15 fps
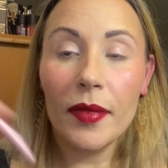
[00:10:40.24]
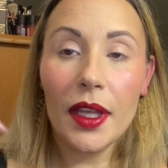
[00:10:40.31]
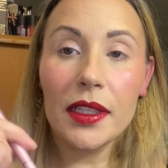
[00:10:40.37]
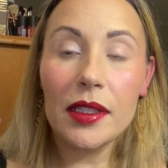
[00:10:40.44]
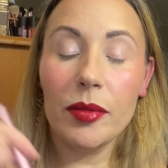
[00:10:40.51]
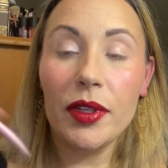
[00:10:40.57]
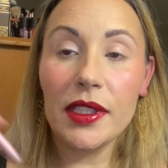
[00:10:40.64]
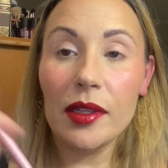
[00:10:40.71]

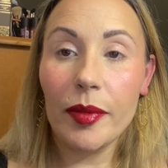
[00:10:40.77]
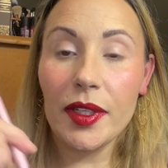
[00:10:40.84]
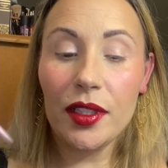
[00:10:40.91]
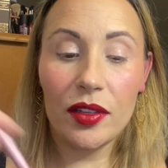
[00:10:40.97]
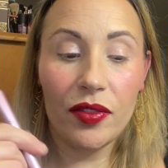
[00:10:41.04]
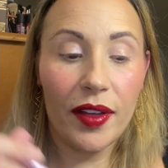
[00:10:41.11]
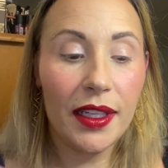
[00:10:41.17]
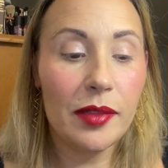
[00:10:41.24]
So I'm using my
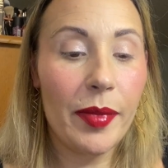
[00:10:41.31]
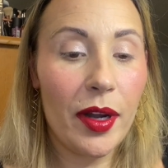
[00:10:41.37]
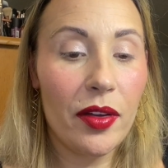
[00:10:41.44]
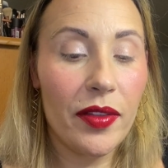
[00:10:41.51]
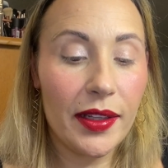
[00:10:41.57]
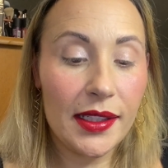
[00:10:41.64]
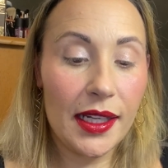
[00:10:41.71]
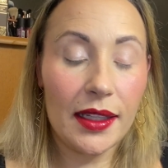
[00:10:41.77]
Too Faced Better
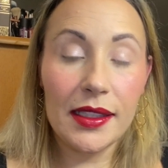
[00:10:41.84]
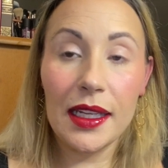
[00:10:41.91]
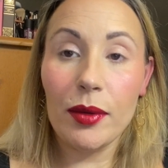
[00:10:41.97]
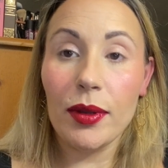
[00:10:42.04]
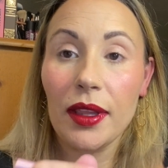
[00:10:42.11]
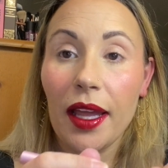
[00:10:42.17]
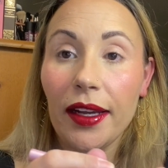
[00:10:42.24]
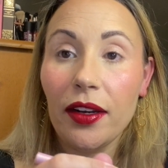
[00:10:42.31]
Than Sex
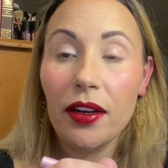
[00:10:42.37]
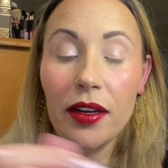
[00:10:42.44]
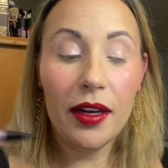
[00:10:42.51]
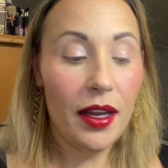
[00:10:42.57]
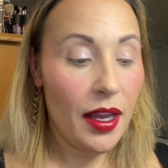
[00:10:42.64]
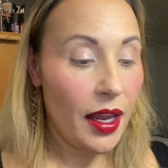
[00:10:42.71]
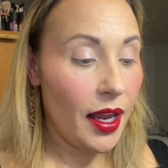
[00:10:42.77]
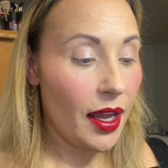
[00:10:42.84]
Liquid Liner.
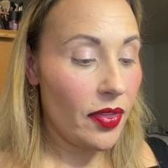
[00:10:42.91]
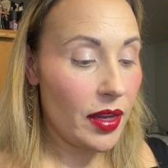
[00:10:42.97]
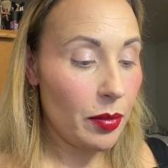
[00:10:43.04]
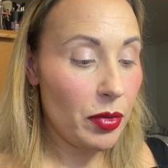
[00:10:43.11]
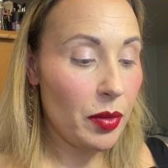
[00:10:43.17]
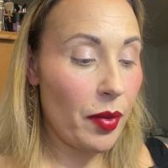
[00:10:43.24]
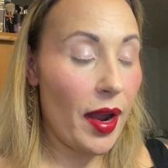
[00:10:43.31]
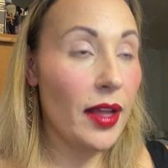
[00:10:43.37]
And then I'm
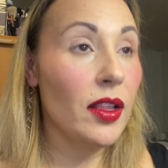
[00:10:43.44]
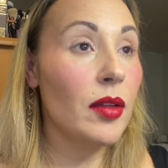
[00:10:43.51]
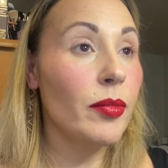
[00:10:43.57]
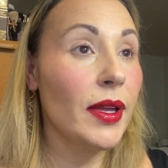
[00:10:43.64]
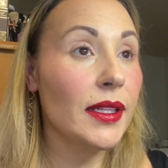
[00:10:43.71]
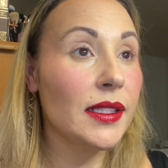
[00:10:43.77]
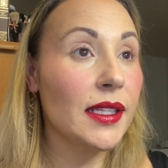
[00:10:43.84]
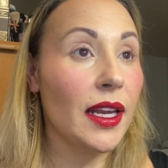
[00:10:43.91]
going to pile on
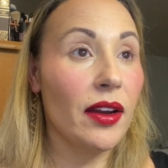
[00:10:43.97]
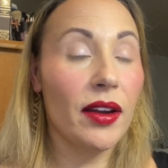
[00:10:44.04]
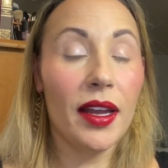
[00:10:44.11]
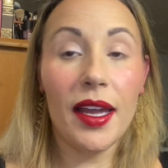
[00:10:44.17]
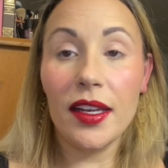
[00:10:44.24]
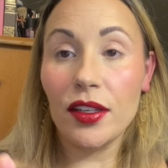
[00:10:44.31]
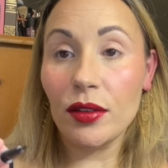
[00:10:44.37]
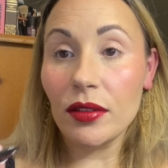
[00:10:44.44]
mascara
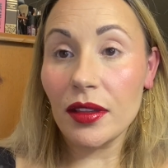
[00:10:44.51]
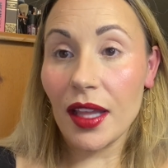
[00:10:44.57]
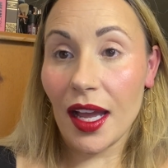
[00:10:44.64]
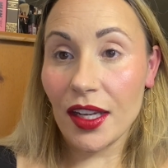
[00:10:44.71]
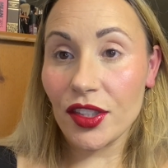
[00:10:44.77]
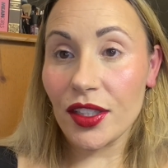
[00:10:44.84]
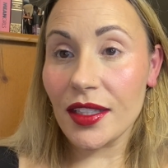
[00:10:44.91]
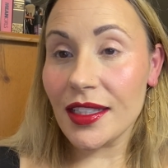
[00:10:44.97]
and do
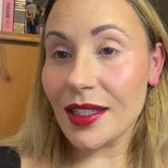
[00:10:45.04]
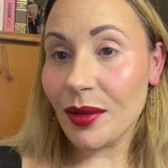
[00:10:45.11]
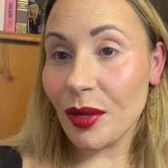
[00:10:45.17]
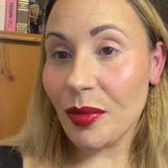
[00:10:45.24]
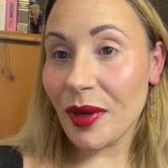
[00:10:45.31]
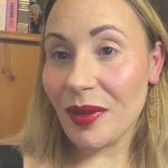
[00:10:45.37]
lashes, so we'll be